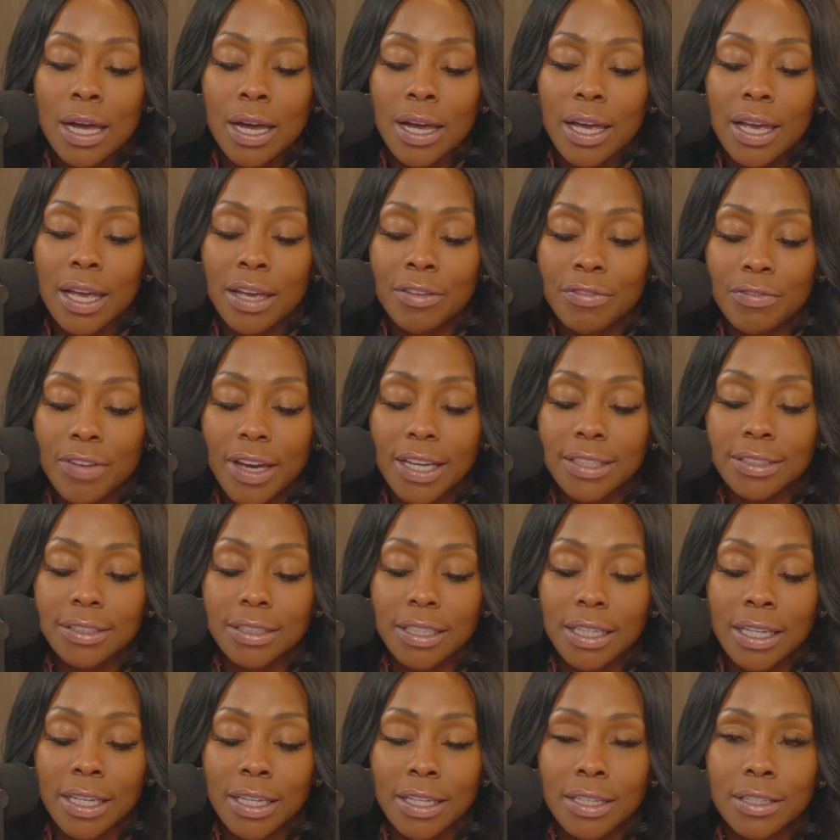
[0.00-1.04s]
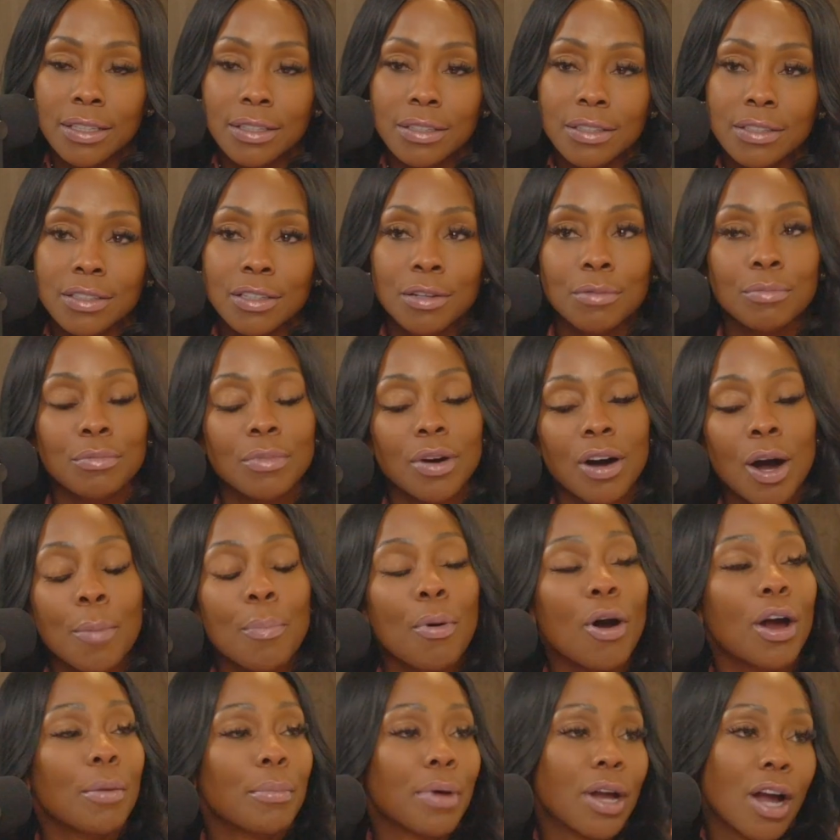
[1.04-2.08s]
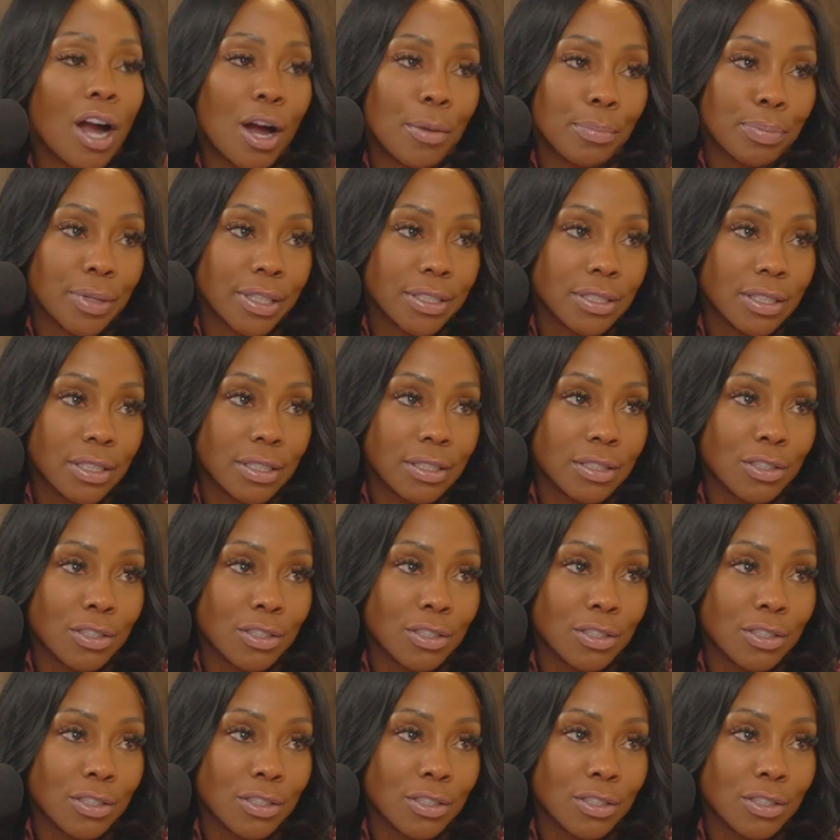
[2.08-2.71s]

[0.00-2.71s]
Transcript: invest in some apartment complexes.